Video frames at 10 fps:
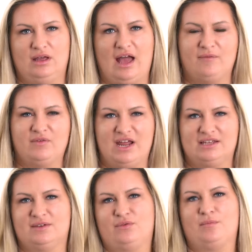I'm
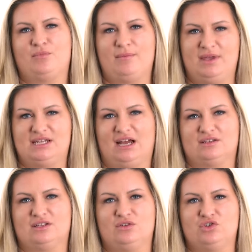Vanessa from Premier Tax
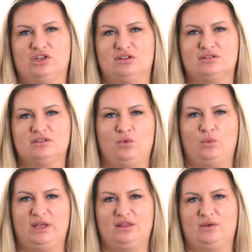Solutions.
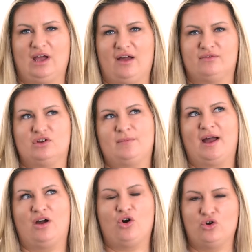We look after
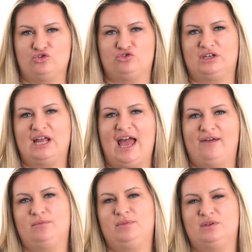about 100 hair
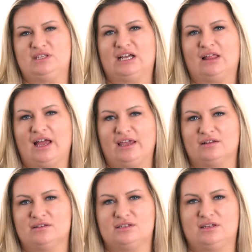and beauty
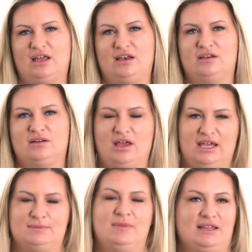clients, and
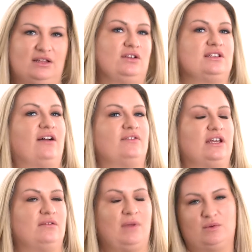it's me that looks
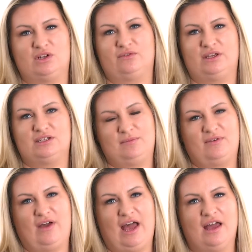after most of you, to be
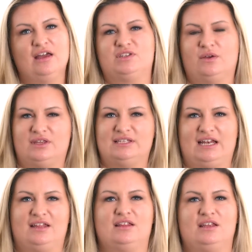fair. So if there's
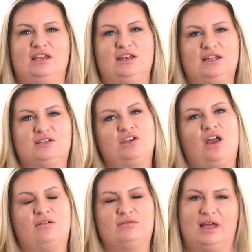anything that you need to
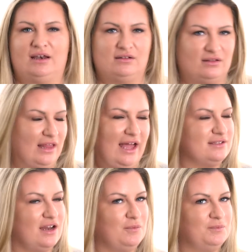know, then let us
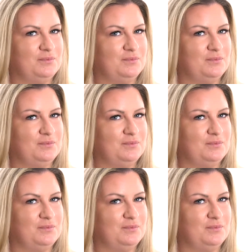know.